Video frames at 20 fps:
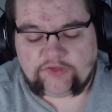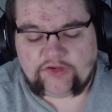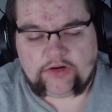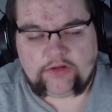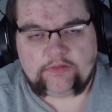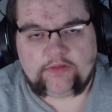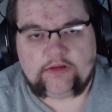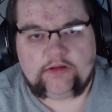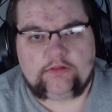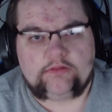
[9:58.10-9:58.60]
If
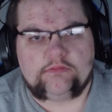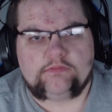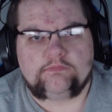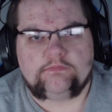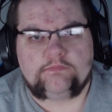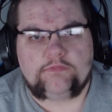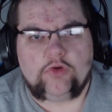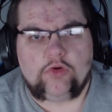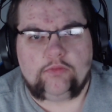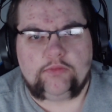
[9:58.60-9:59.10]
there's
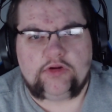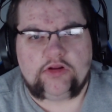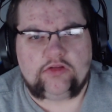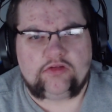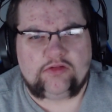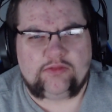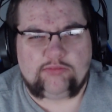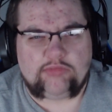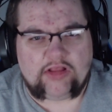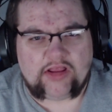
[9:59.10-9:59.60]
anything you want
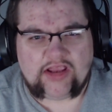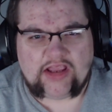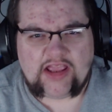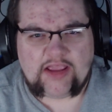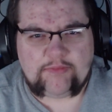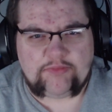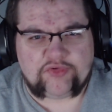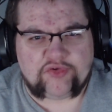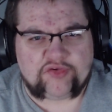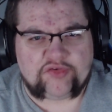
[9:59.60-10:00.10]
me to do, play
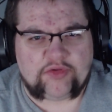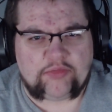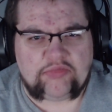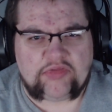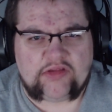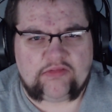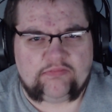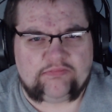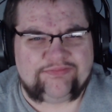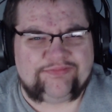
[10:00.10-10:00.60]
games or
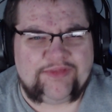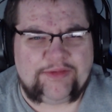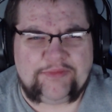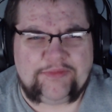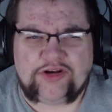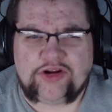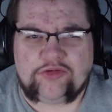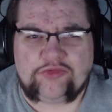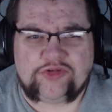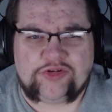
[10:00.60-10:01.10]
something,
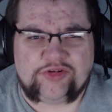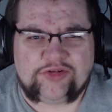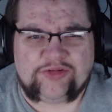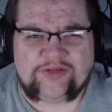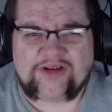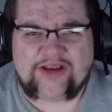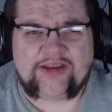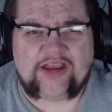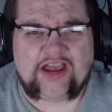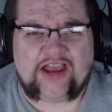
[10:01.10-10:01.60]
let me know
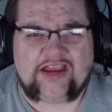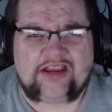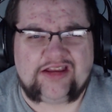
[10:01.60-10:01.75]
too.